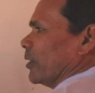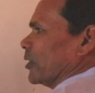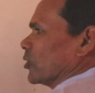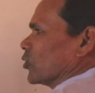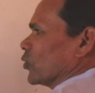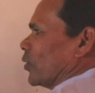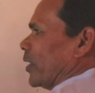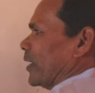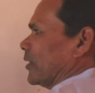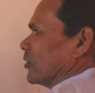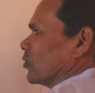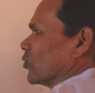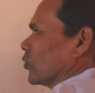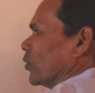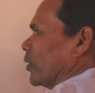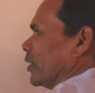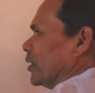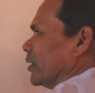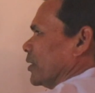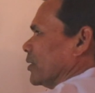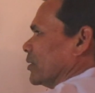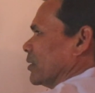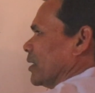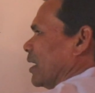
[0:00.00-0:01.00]
plus y
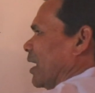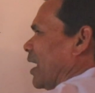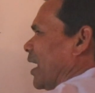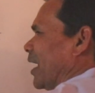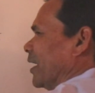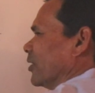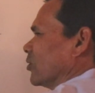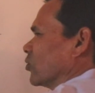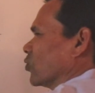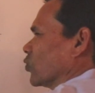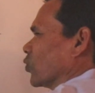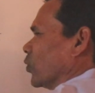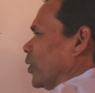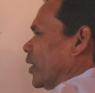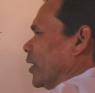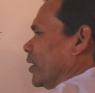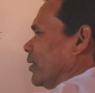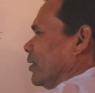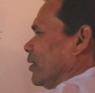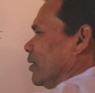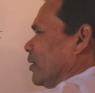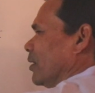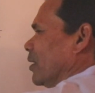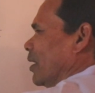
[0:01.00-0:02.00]
square is r
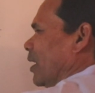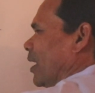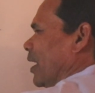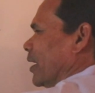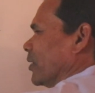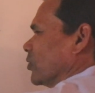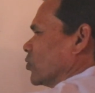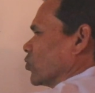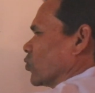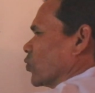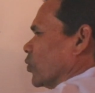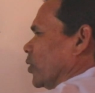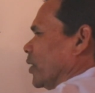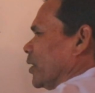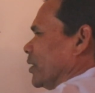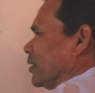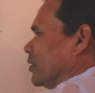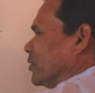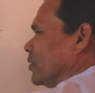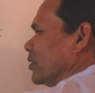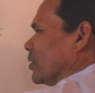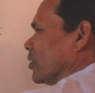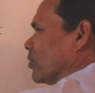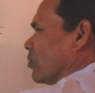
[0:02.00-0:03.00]
square
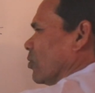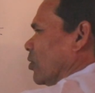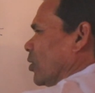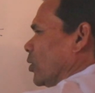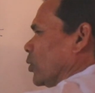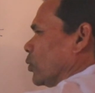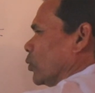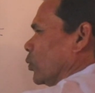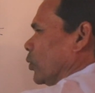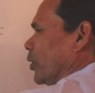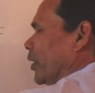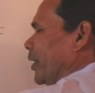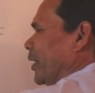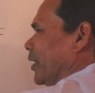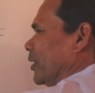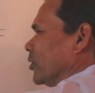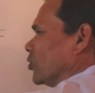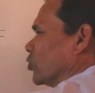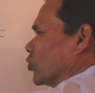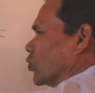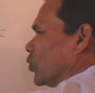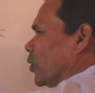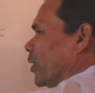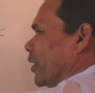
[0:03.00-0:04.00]
is equal to a
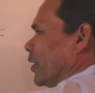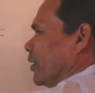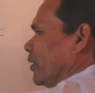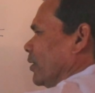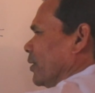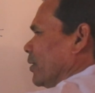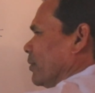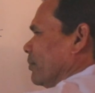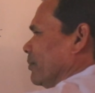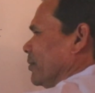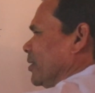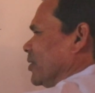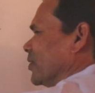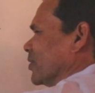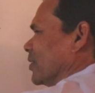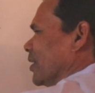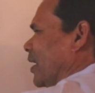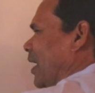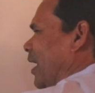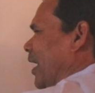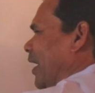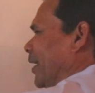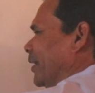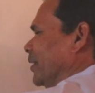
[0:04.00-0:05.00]
square,
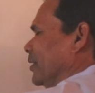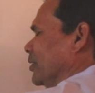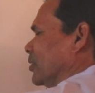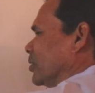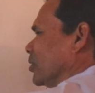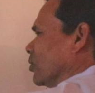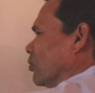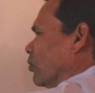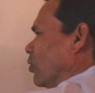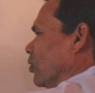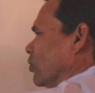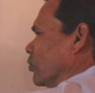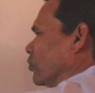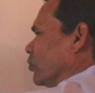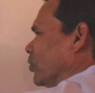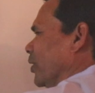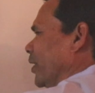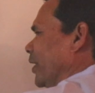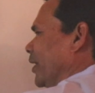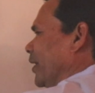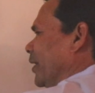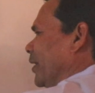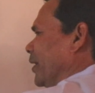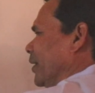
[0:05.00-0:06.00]
means r is equal to
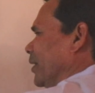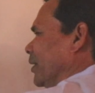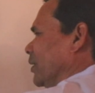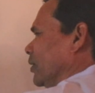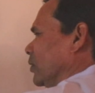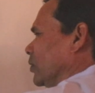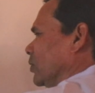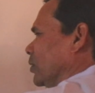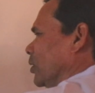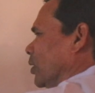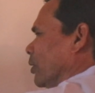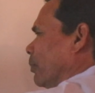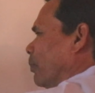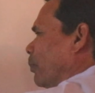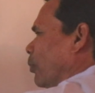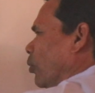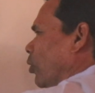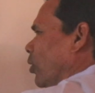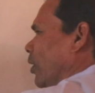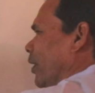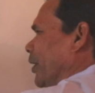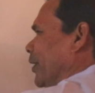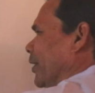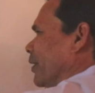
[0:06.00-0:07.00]
a is the
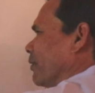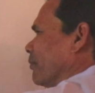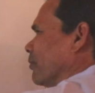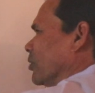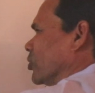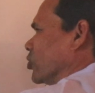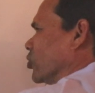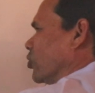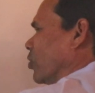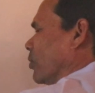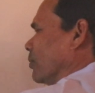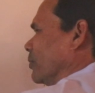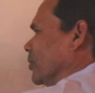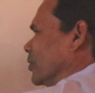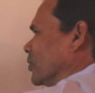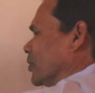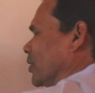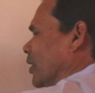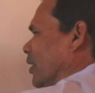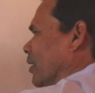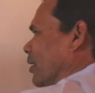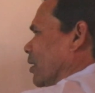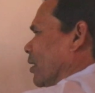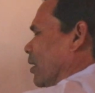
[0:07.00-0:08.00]
polar equation of the
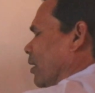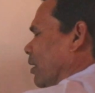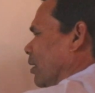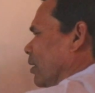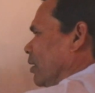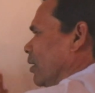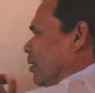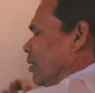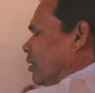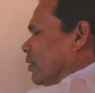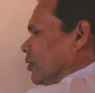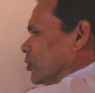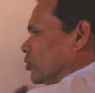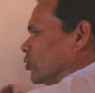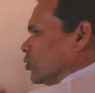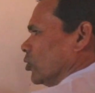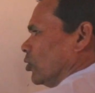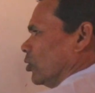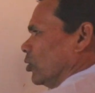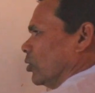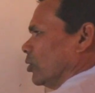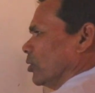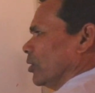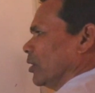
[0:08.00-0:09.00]
circle.
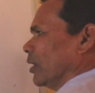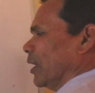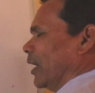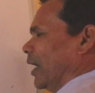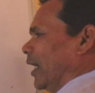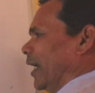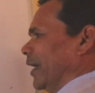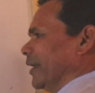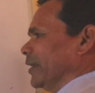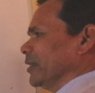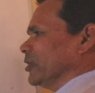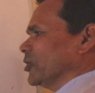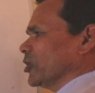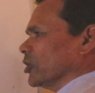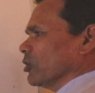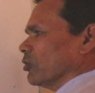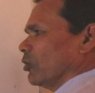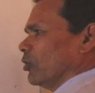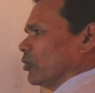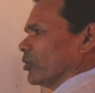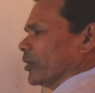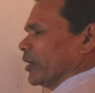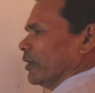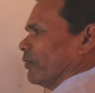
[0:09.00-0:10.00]
So r is
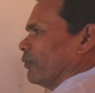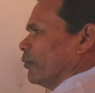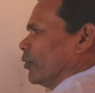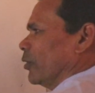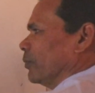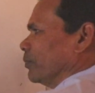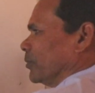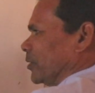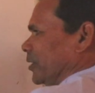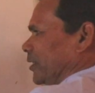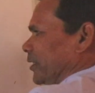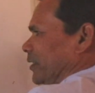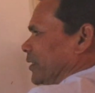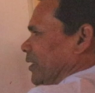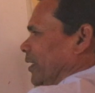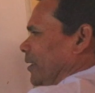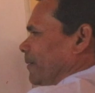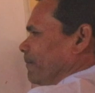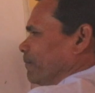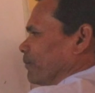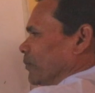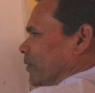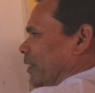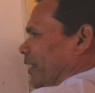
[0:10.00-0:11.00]
equal to f of
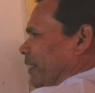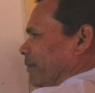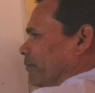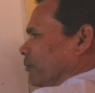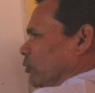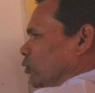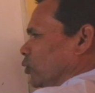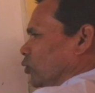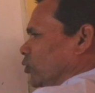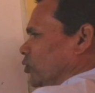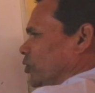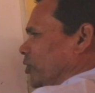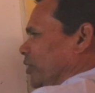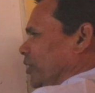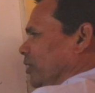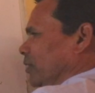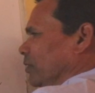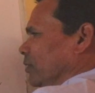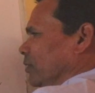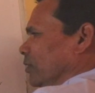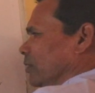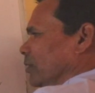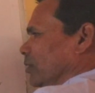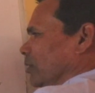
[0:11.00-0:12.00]
theta, I am
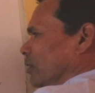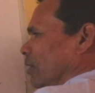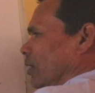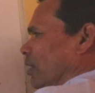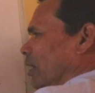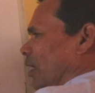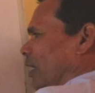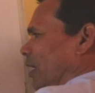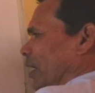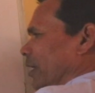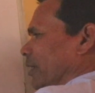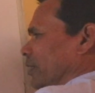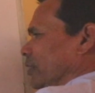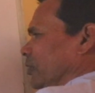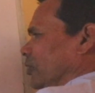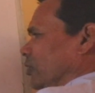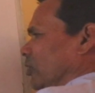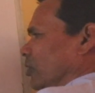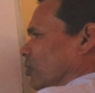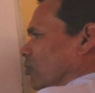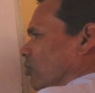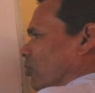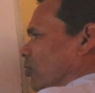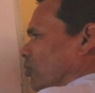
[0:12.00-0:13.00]
using r is
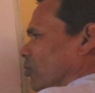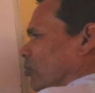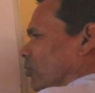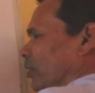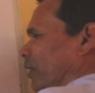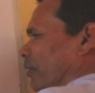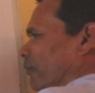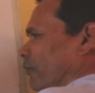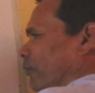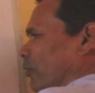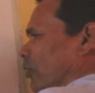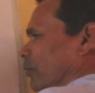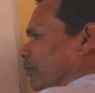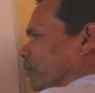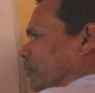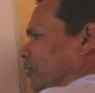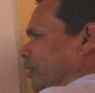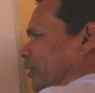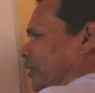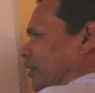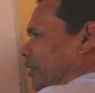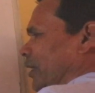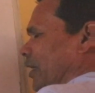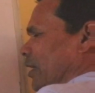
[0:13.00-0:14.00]
equal to f of
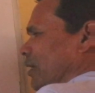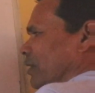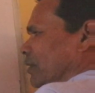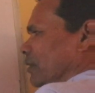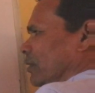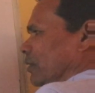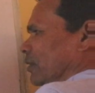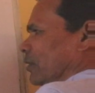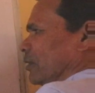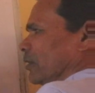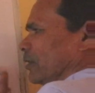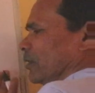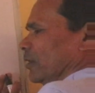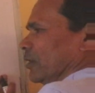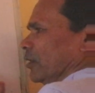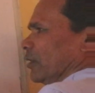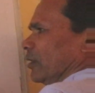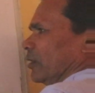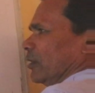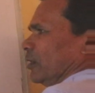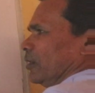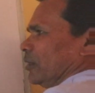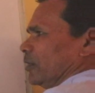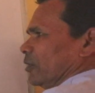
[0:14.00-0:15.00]
theta.
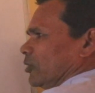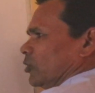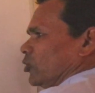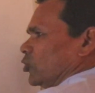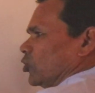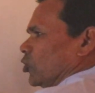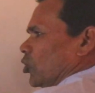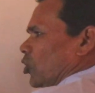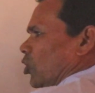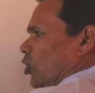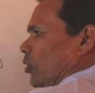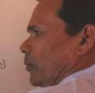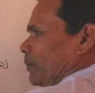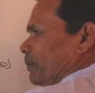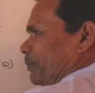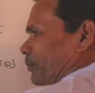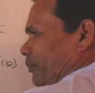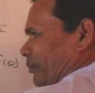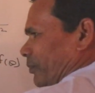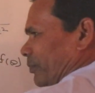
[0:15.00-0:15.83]
So